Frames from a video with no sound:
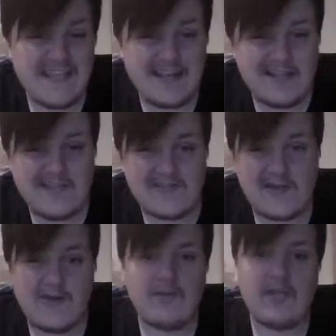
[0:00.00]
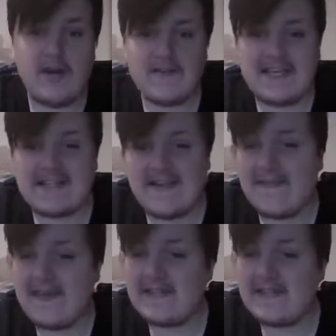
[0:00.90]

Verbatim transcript: England's own Yard Act, and their